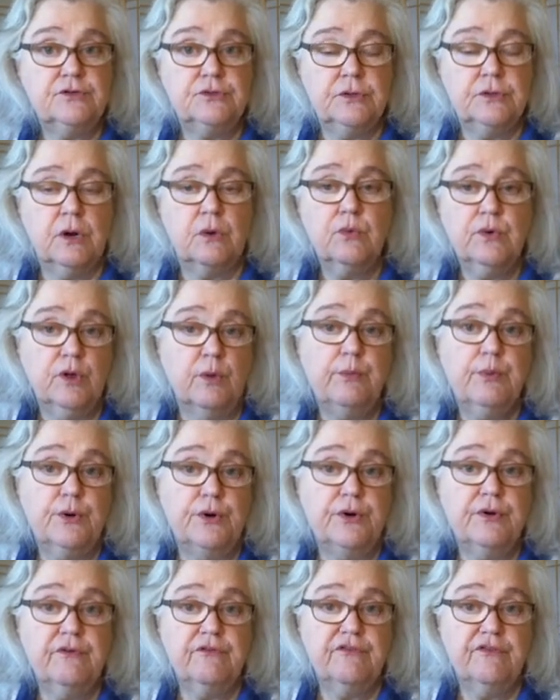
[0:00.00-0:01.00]
a real
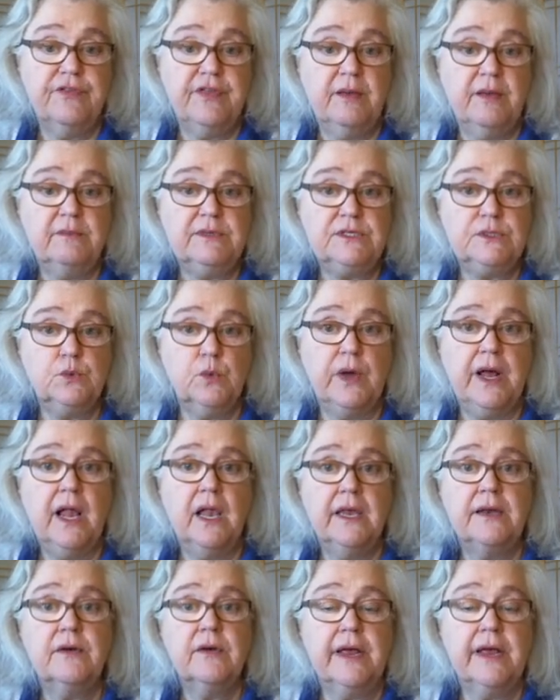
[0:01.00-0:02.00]
burden for them as well,
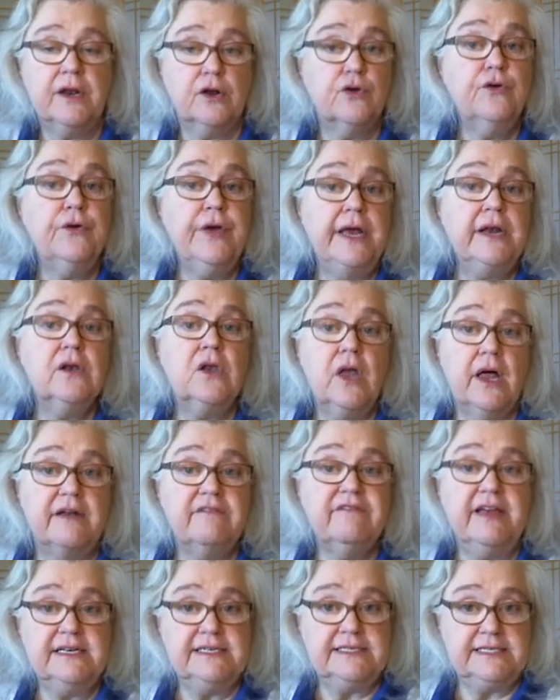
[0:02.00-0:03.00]
and create a lot of
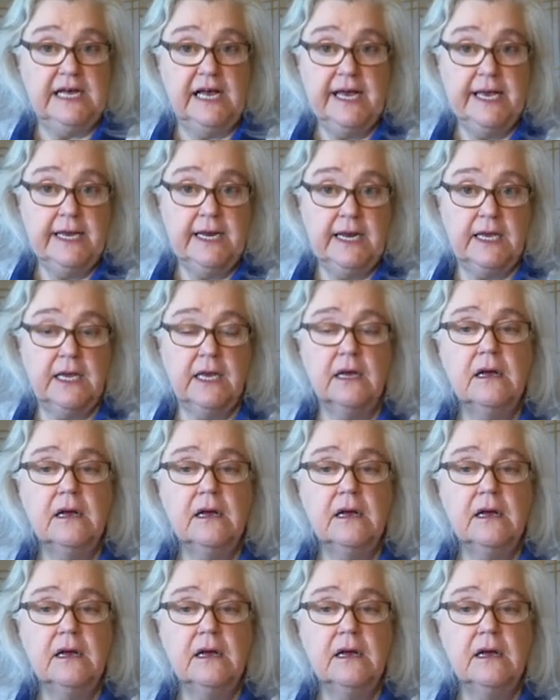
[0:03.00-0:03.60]
anxiety.